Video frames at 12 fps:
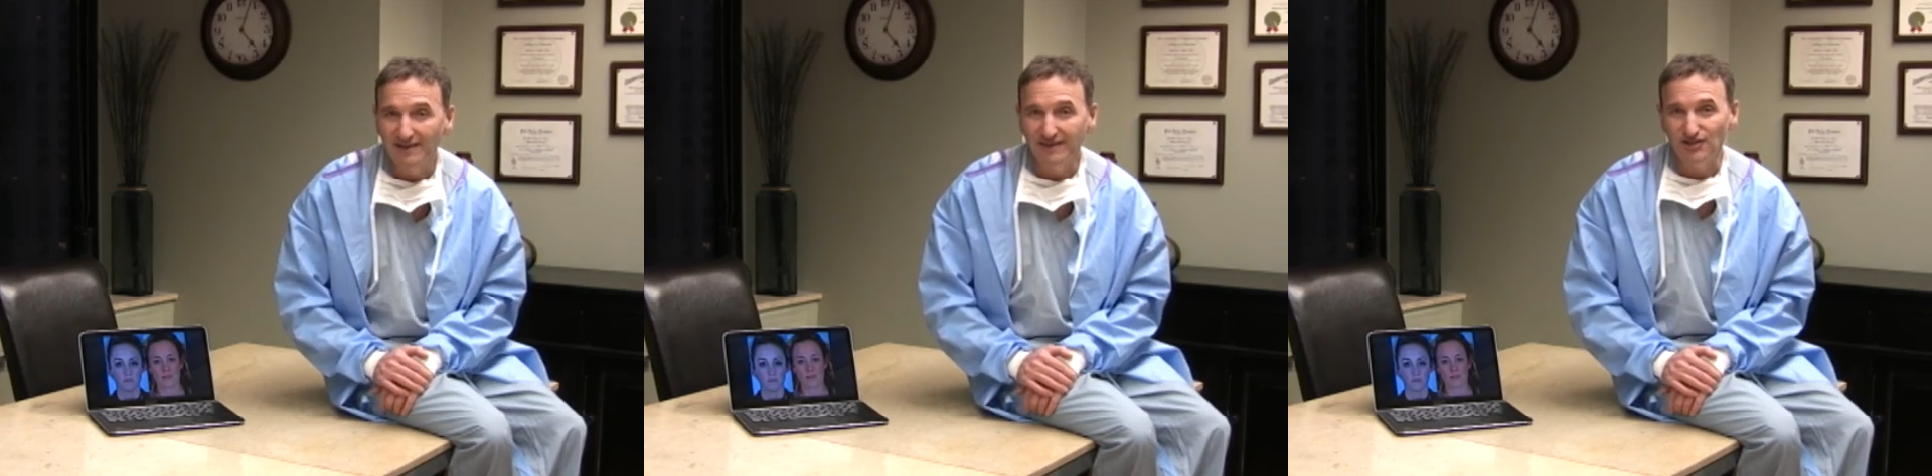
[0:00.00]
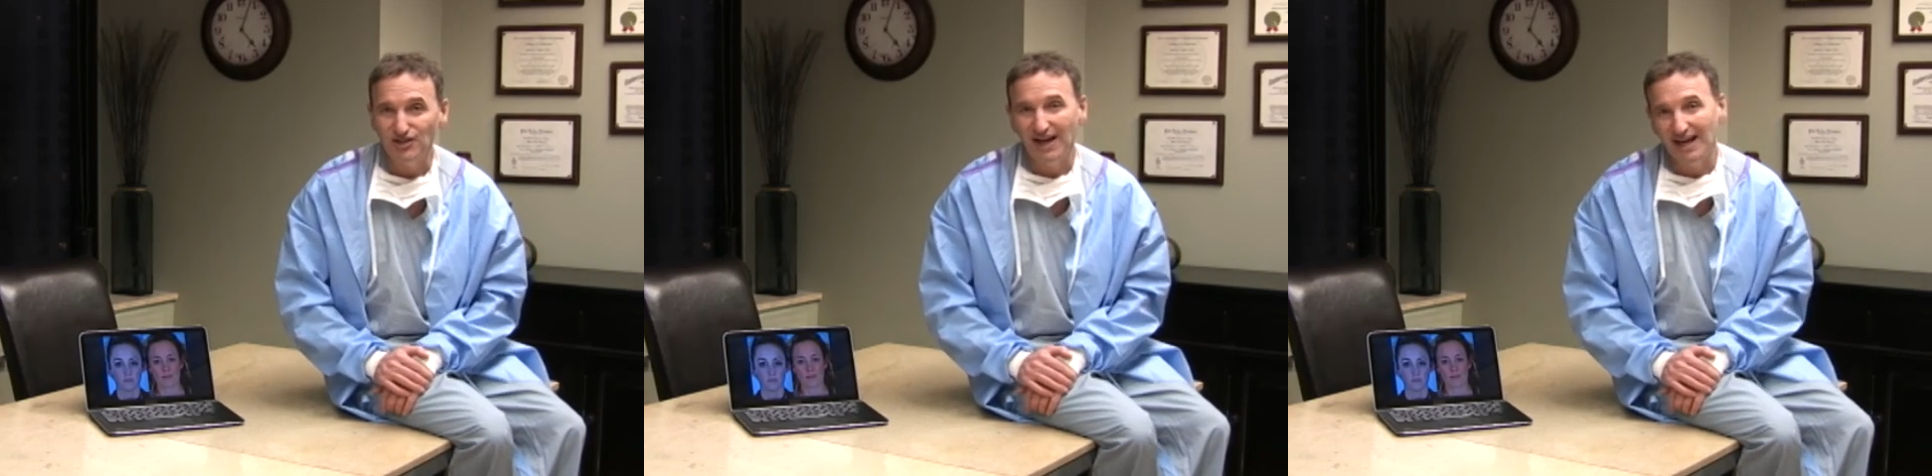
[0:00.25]

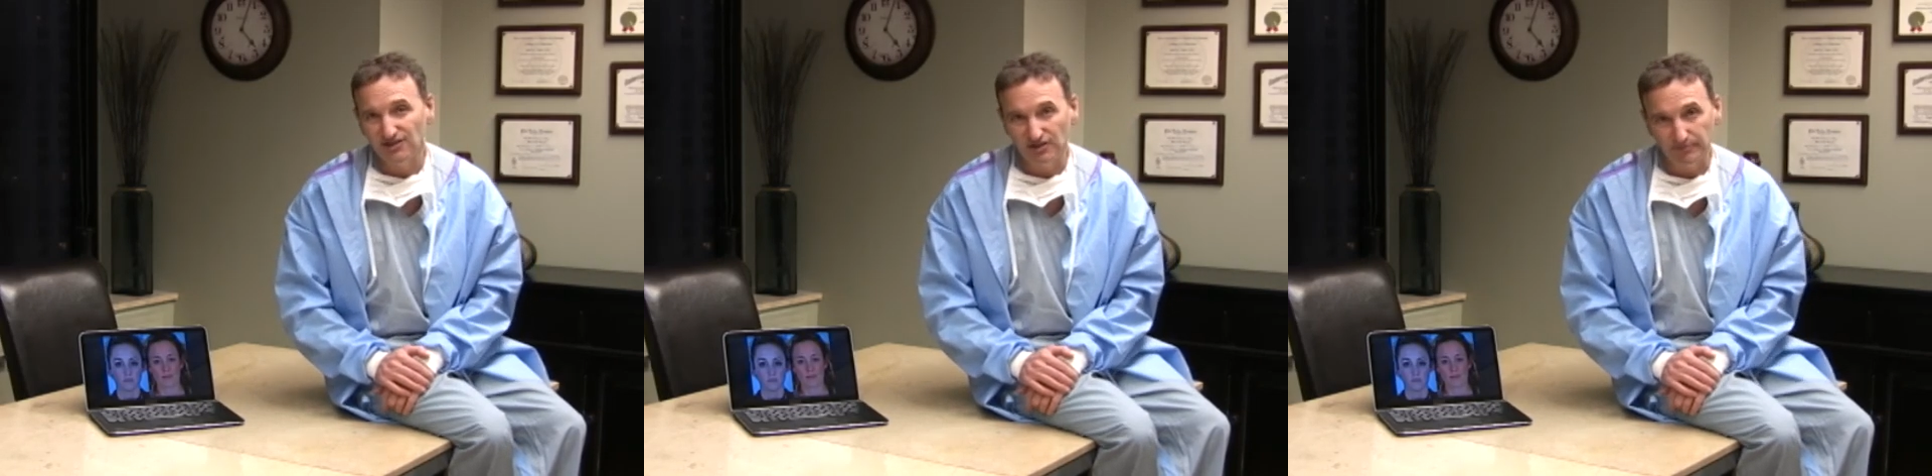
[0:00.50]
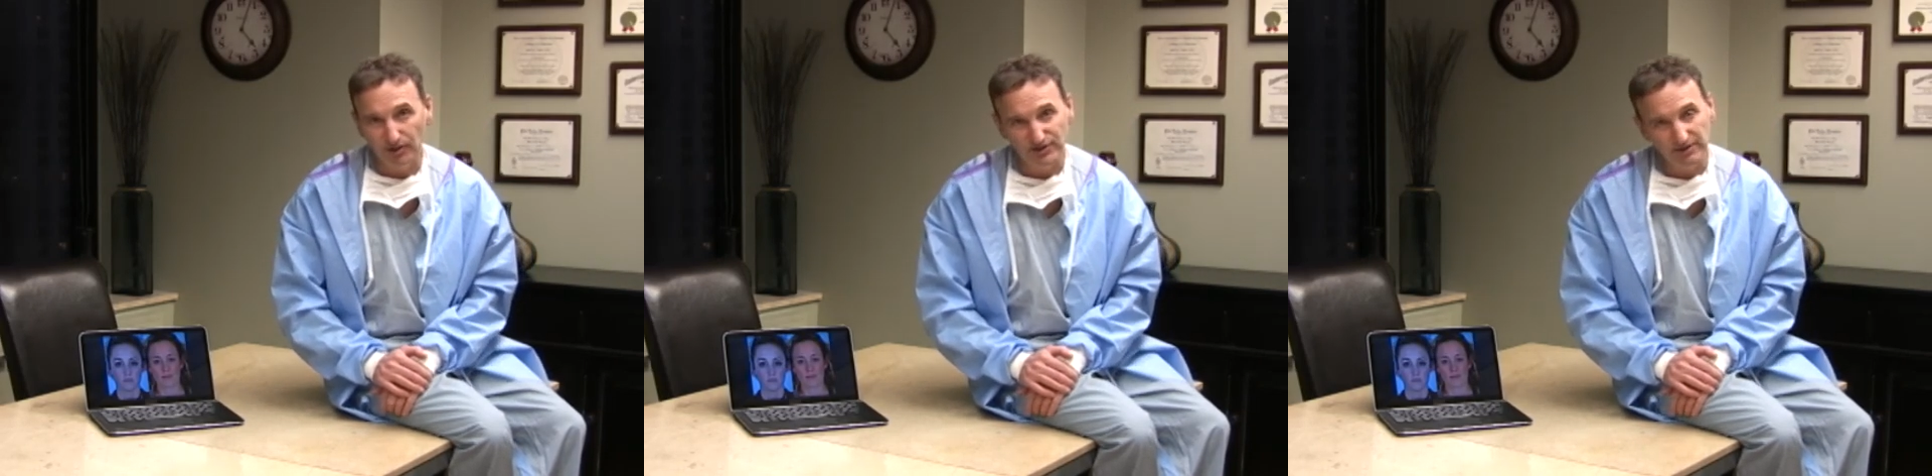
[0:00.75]
that she has in
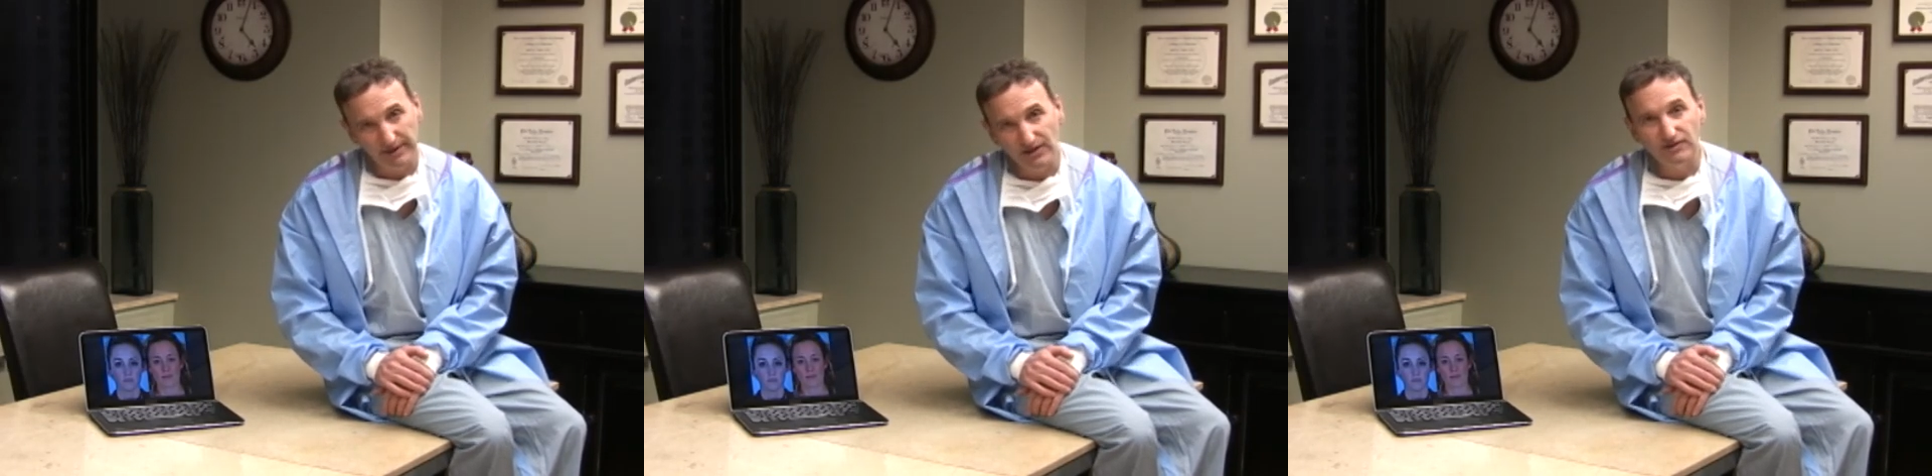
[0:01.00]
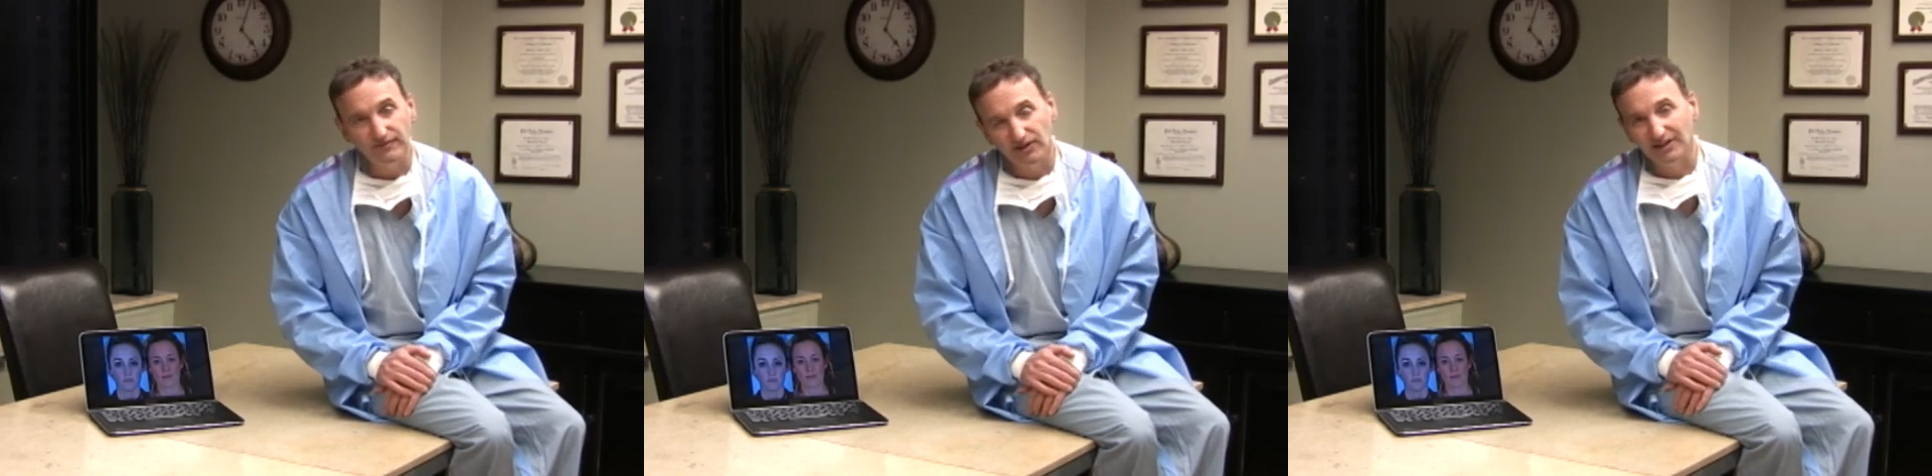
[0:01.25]
her purse that
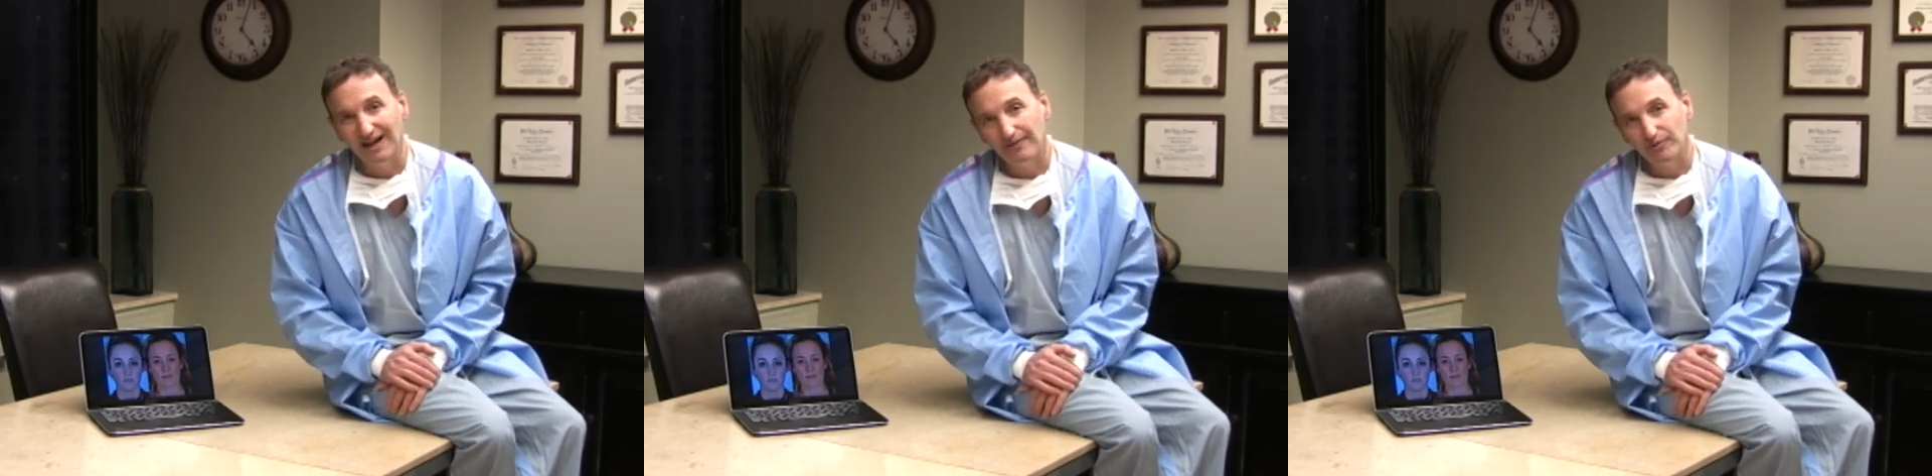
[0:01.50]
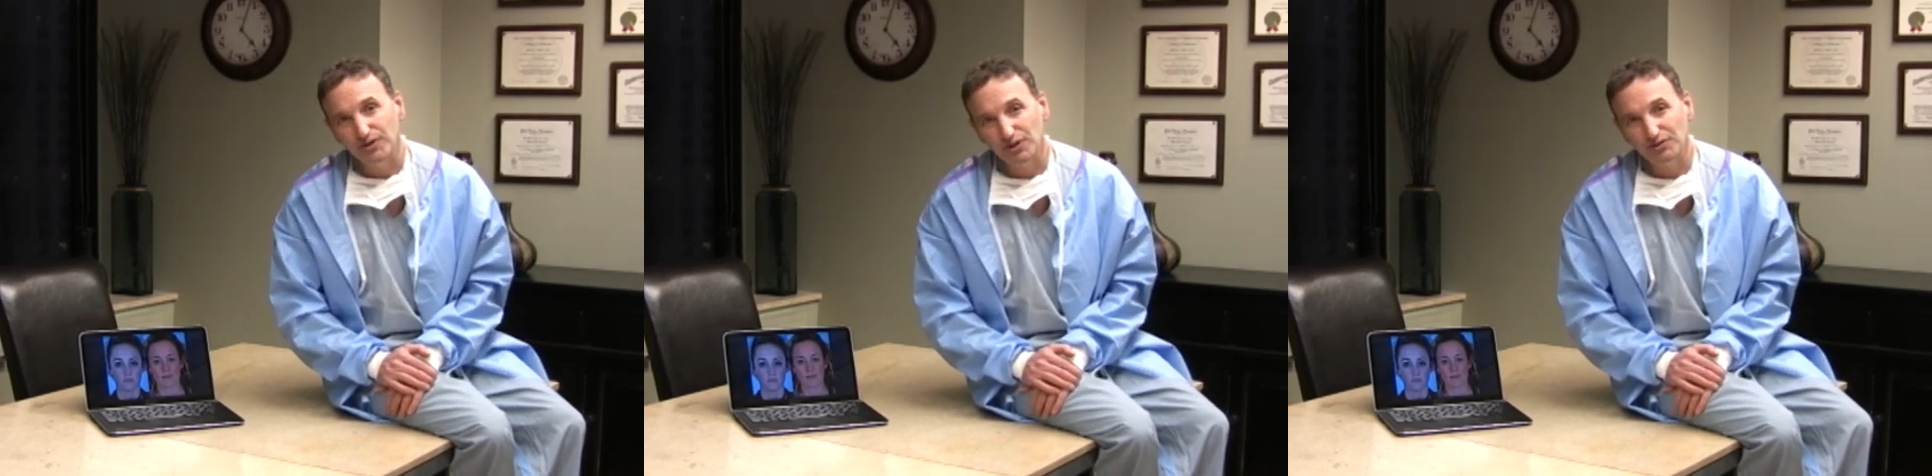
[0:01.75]
makes her feel confident when she